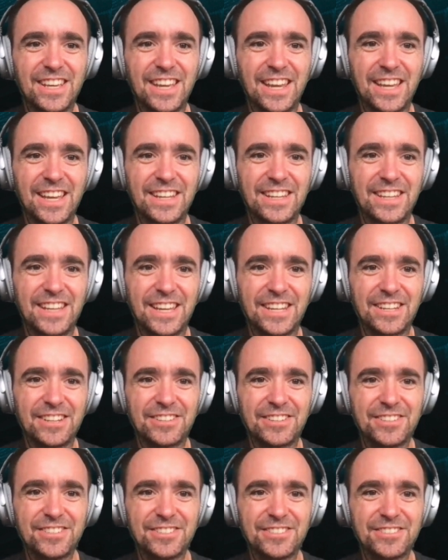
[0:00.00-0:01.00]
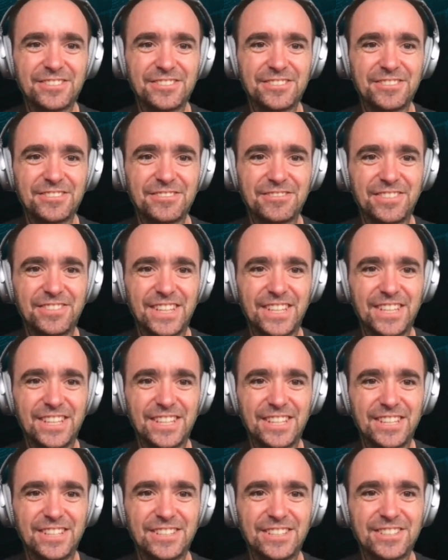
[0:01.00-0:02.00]
and then
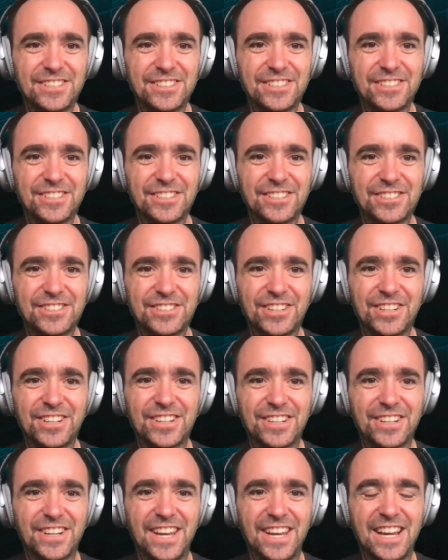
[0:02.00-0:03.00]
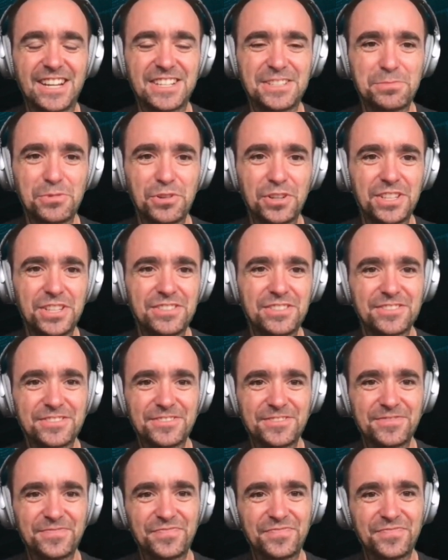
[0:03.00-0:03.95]
we run our exploit,